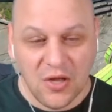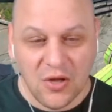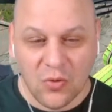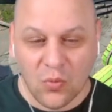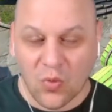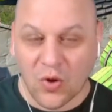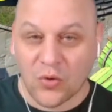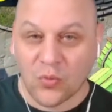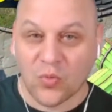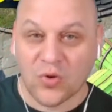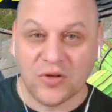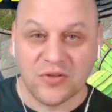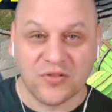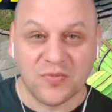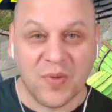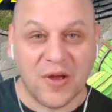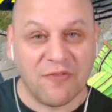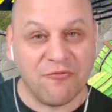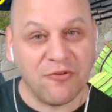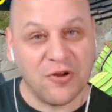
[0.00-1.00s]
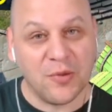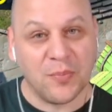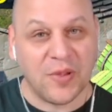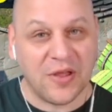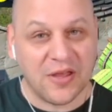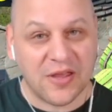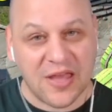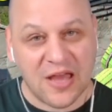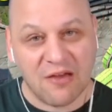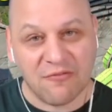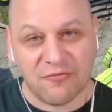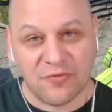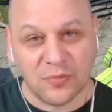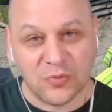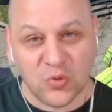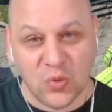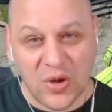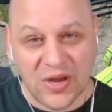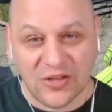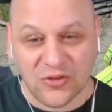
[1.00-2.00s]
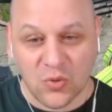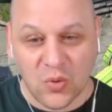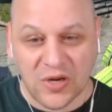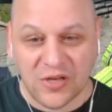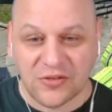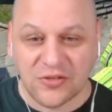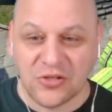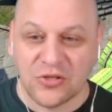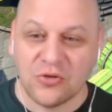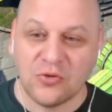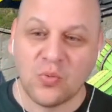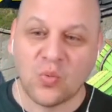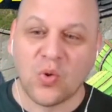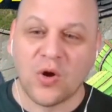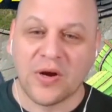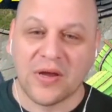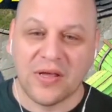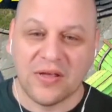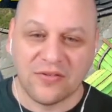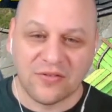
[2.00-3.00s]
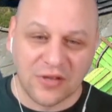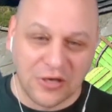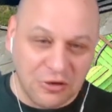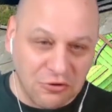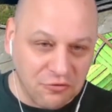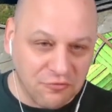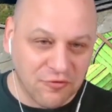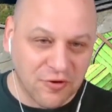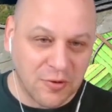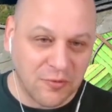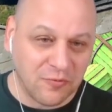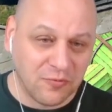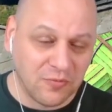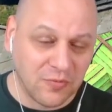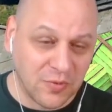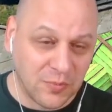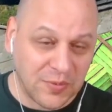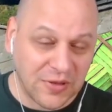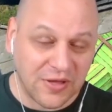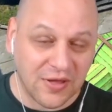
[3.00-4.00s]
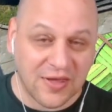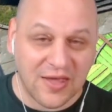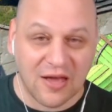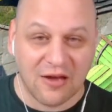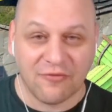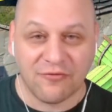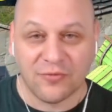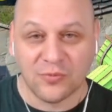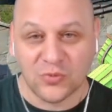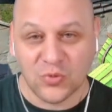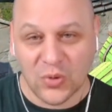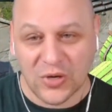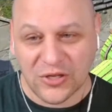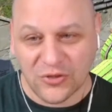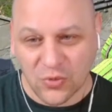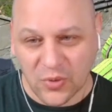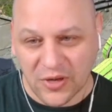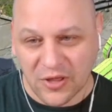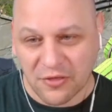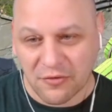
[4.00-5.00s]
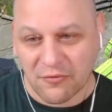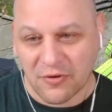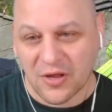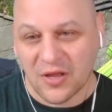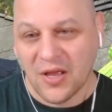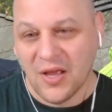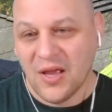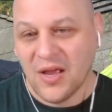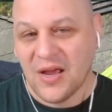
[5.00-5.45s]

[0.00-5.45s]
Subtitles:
One was my free-to-play account from 2022. One is the new free-to-play account from 2023.